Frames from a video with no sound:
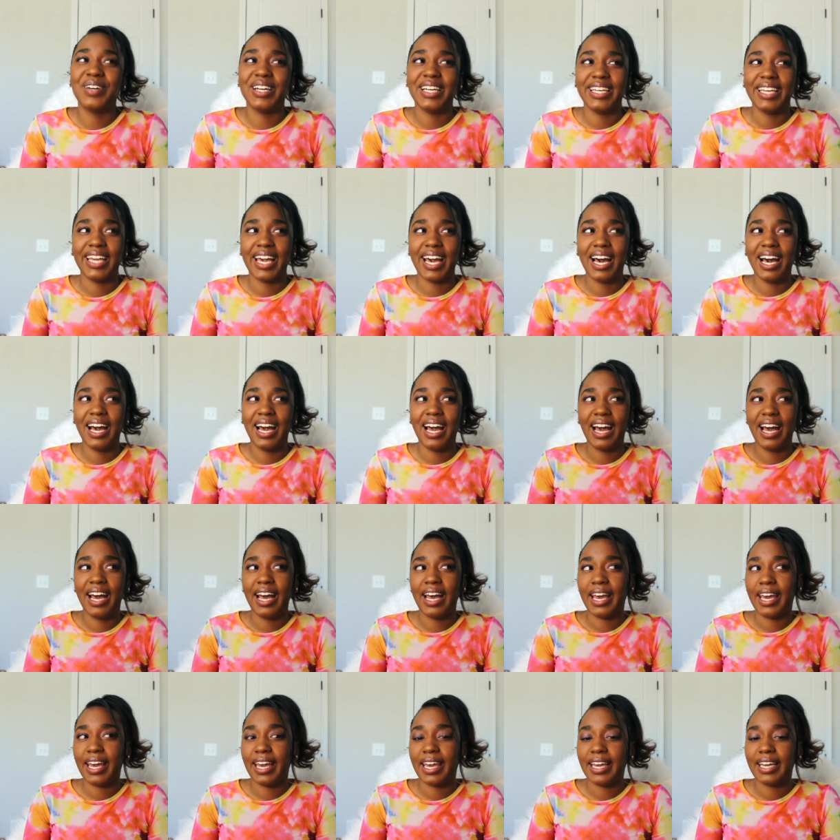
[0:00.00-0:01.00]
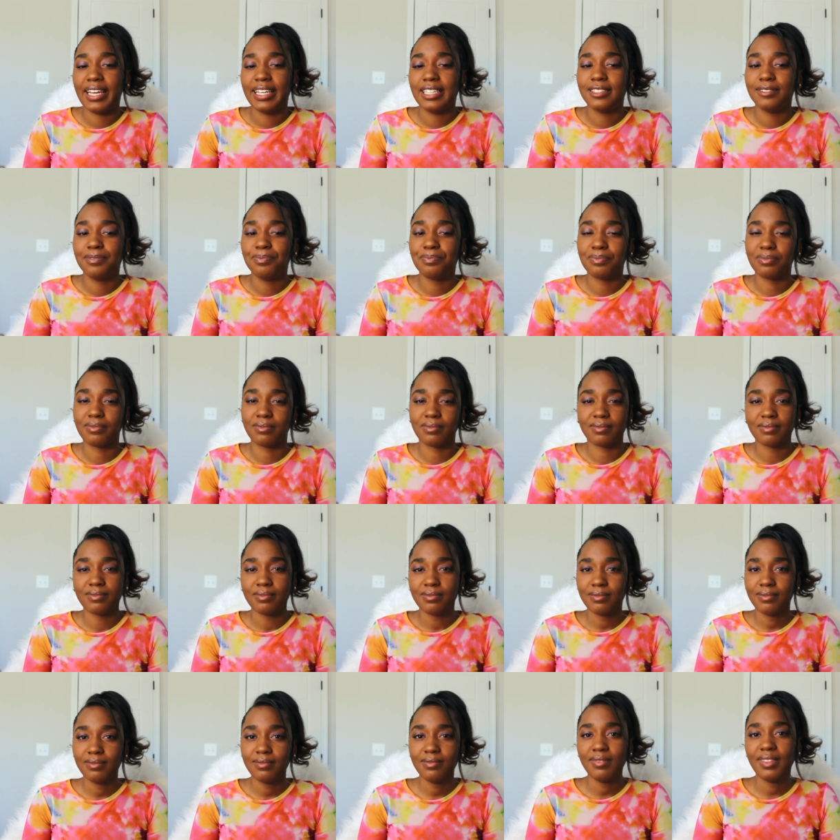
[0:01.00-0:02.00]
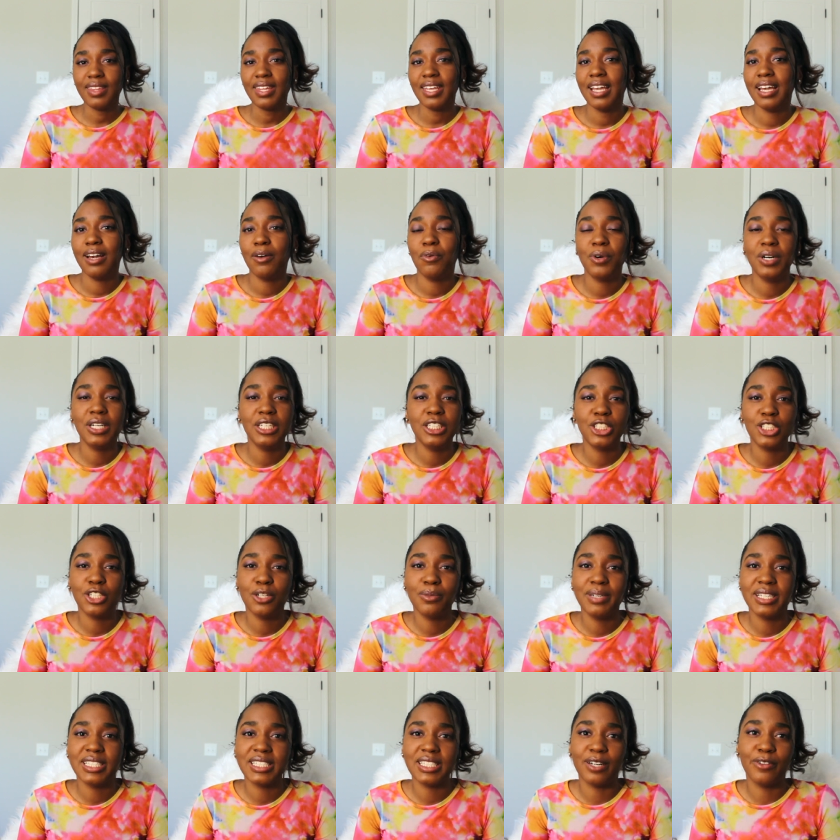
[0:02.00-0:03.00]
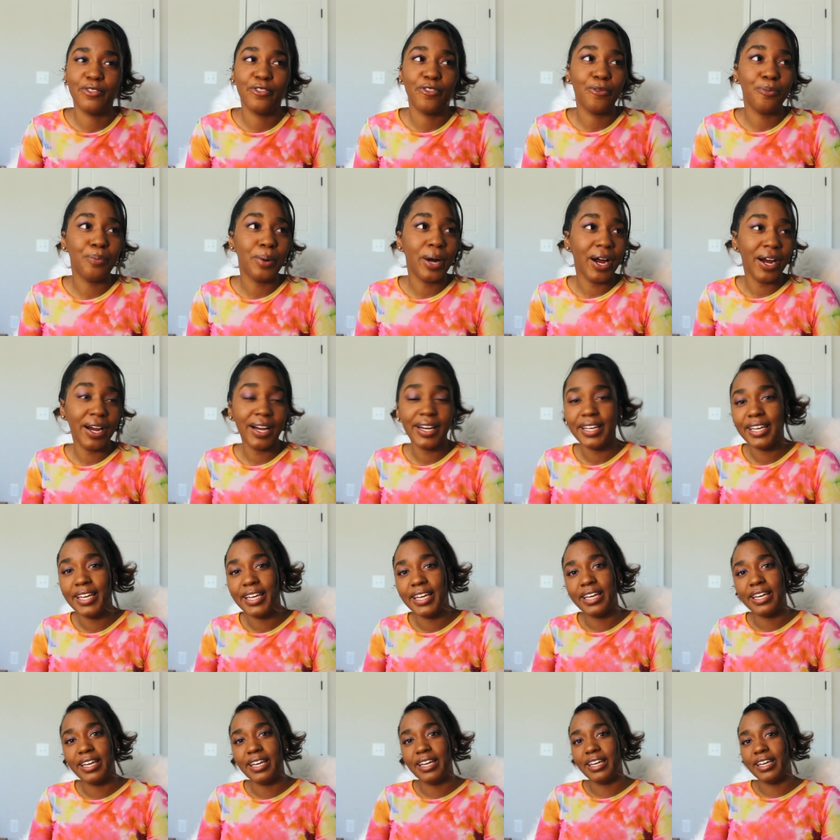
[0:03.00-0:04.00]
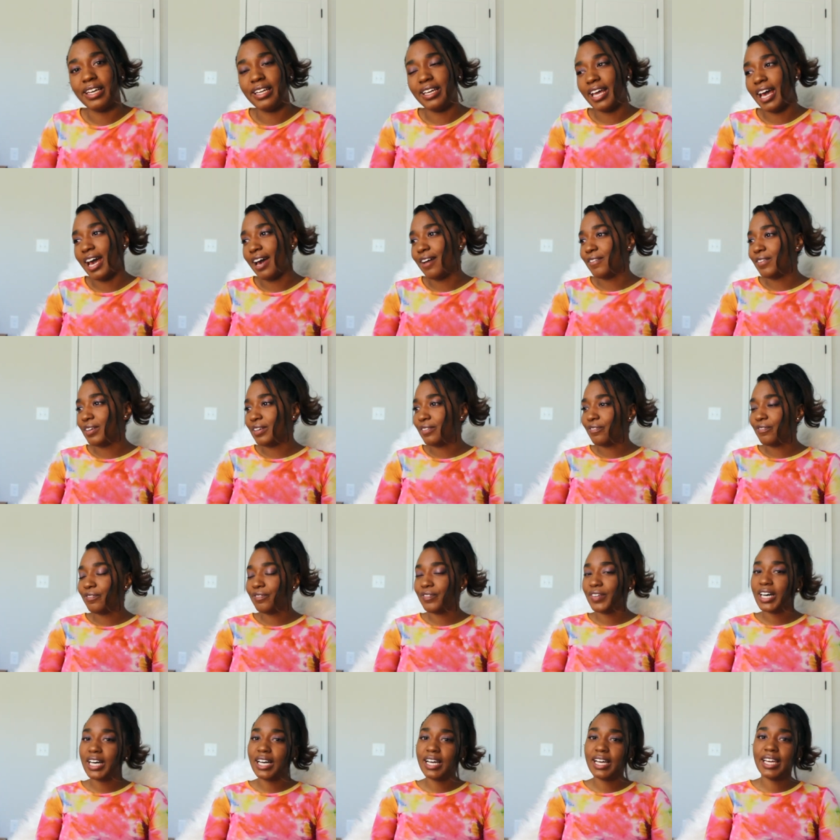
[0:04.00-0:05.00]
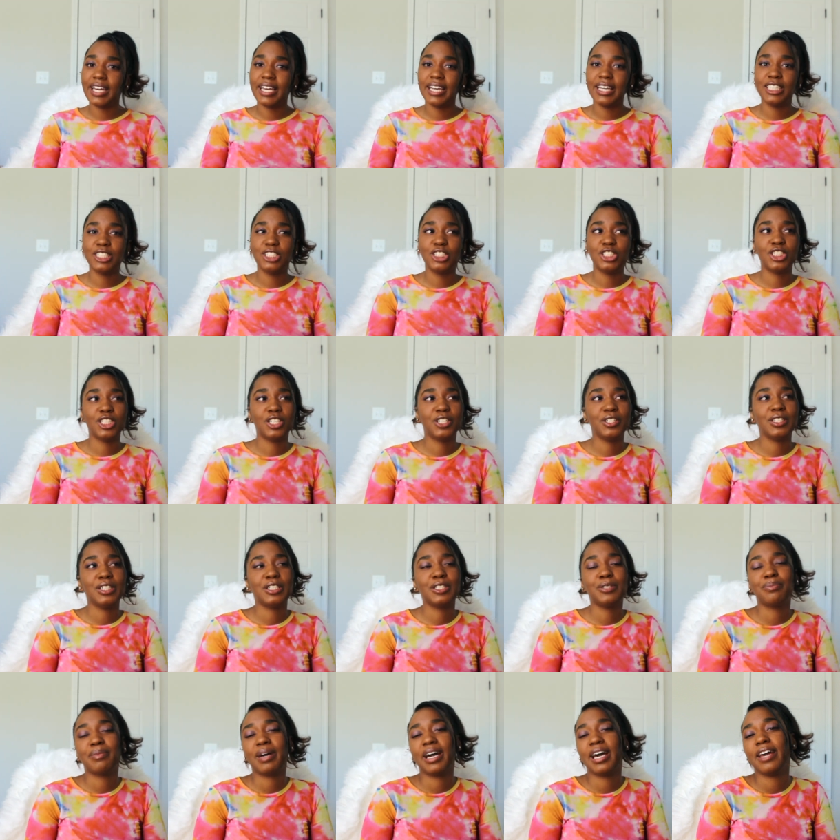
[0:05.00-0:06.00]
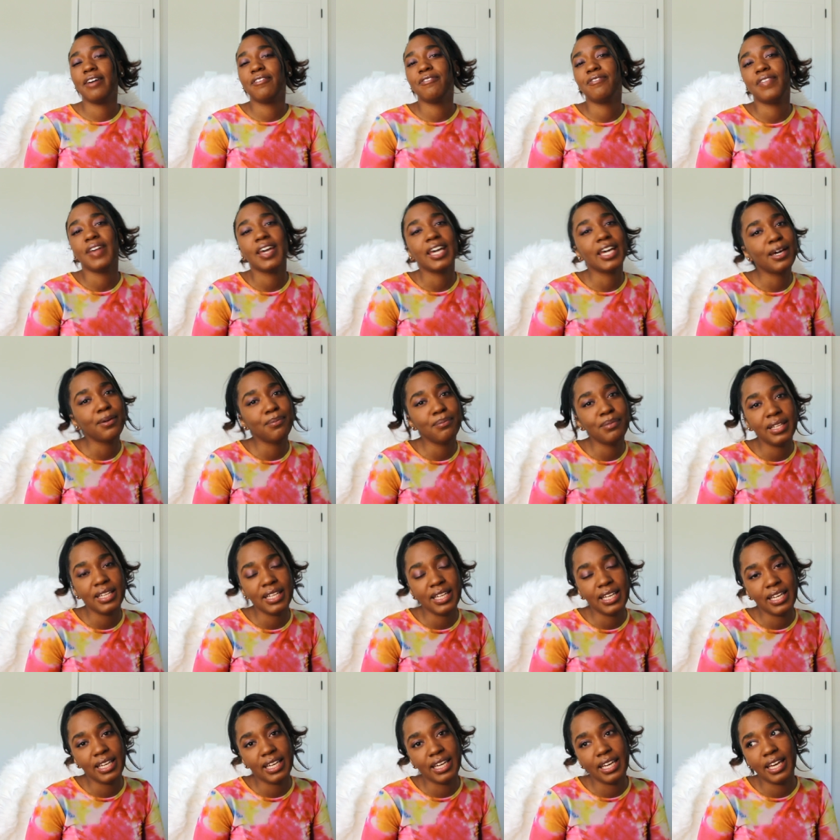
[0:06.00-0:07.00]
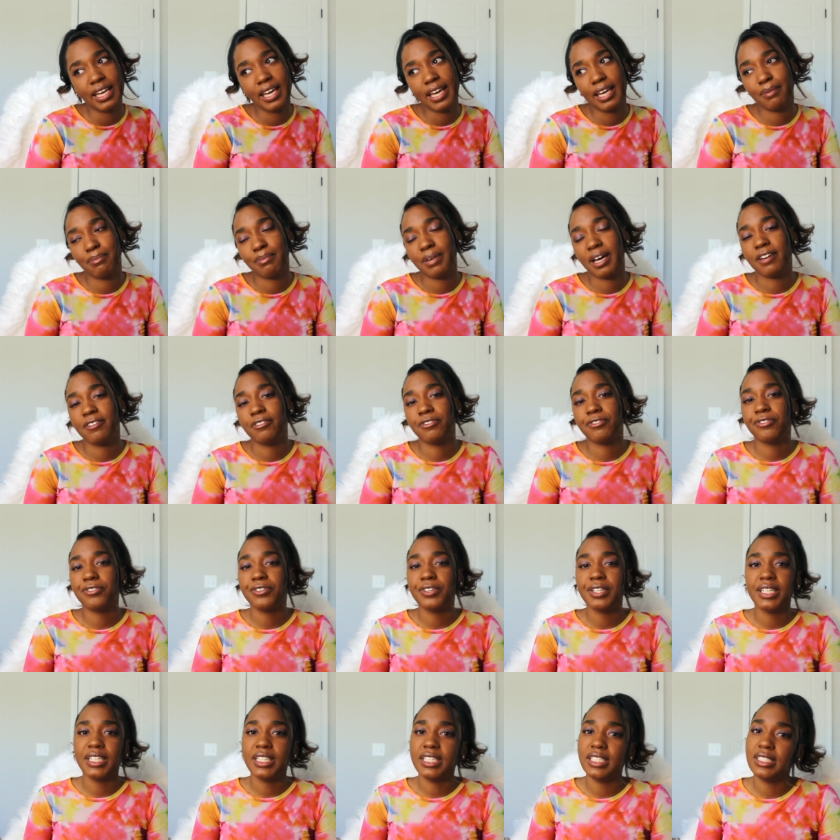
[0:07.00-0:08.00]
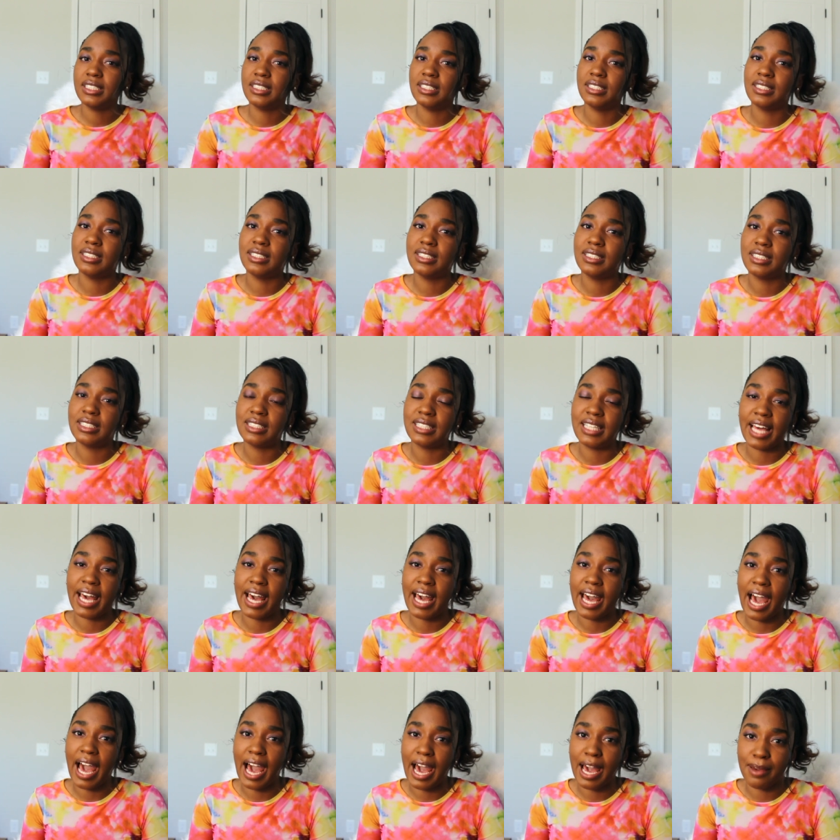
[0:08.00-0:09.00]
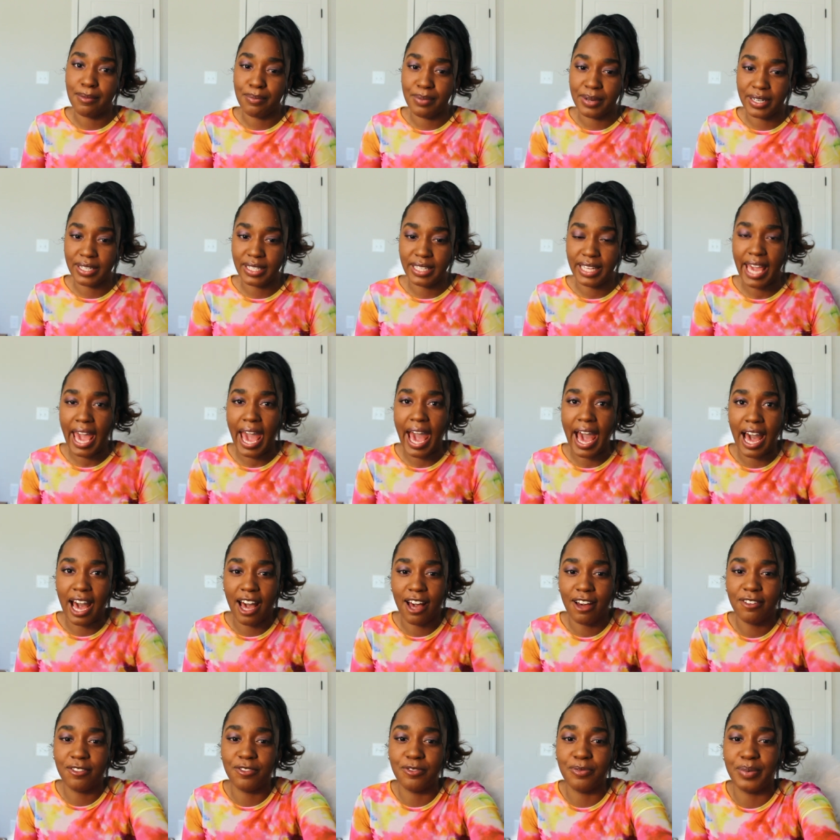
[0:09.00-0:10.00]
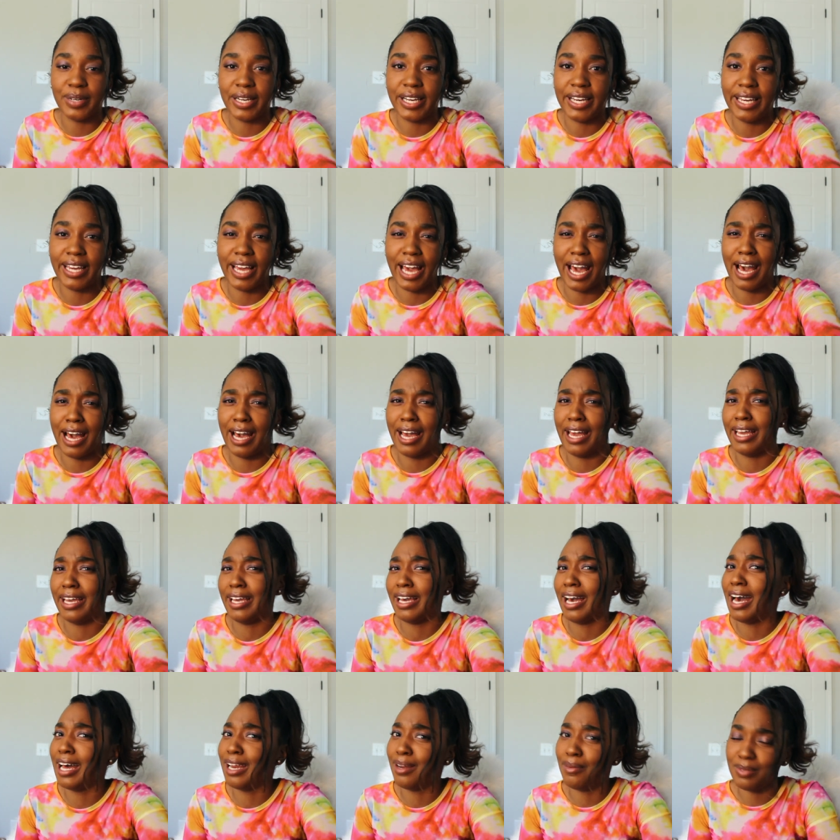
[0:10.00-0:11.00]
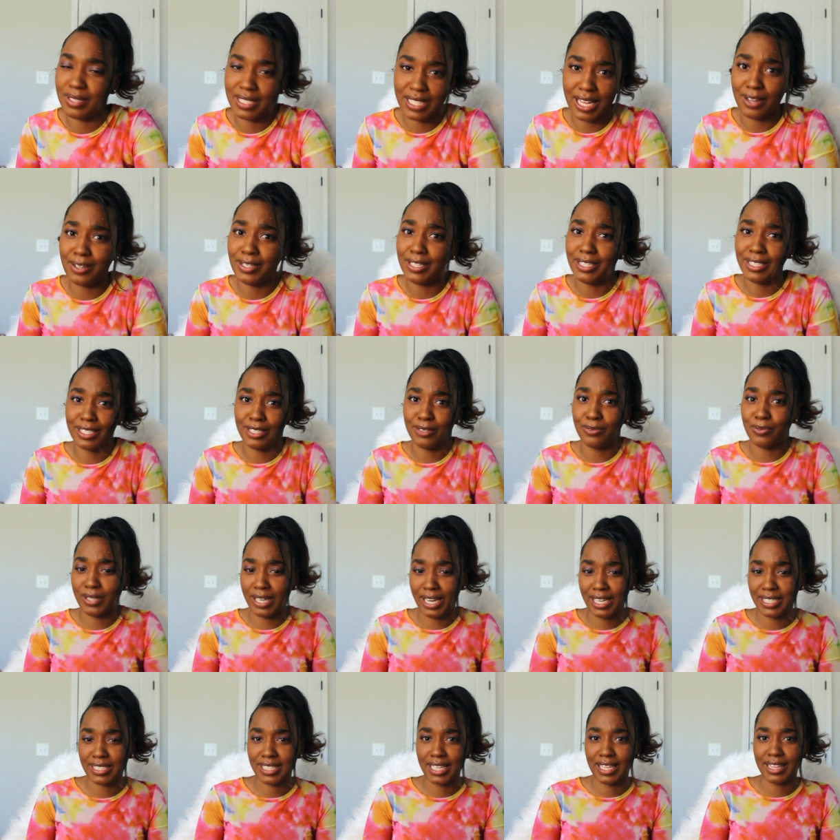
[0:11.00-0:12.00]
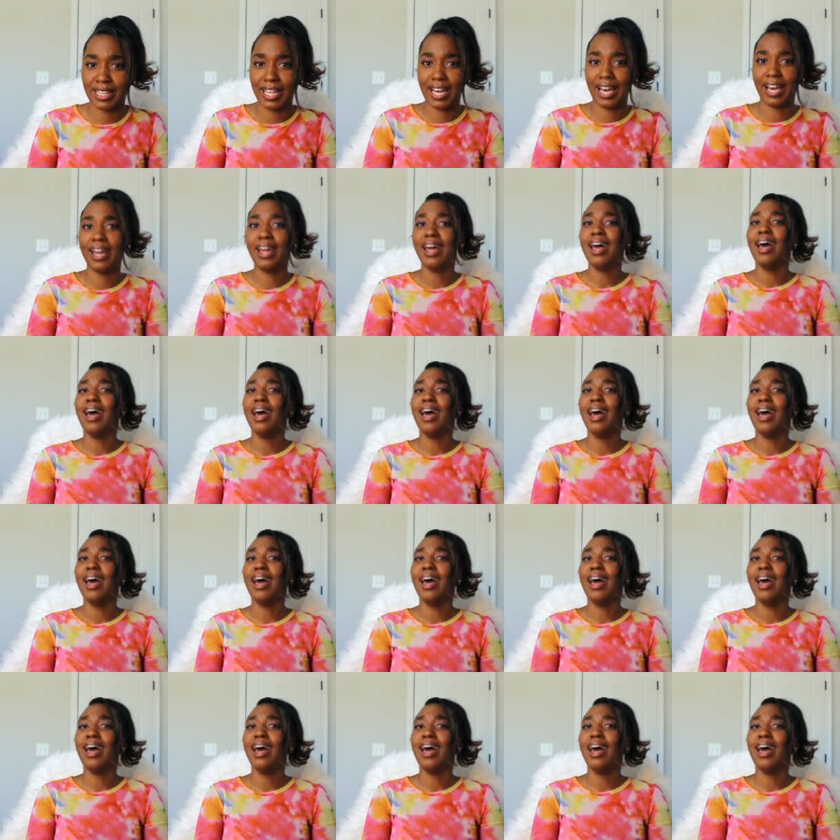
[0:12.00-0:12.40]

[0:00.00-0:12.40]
but yeah, I want to show myself partying, having fun, show you my family and my friends that I barely have, but I Loser. kind of sounded good when I said that.